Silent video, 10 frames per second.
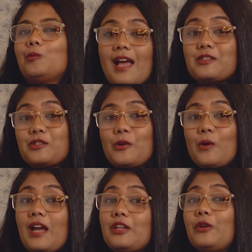and so
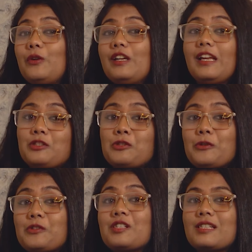I do need
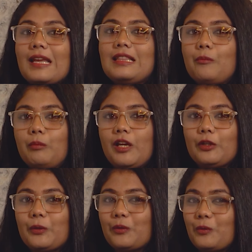to see the
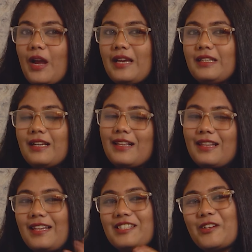menu, right?
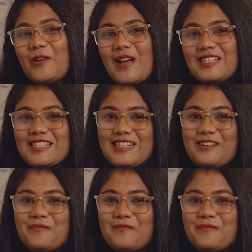Let's go and see the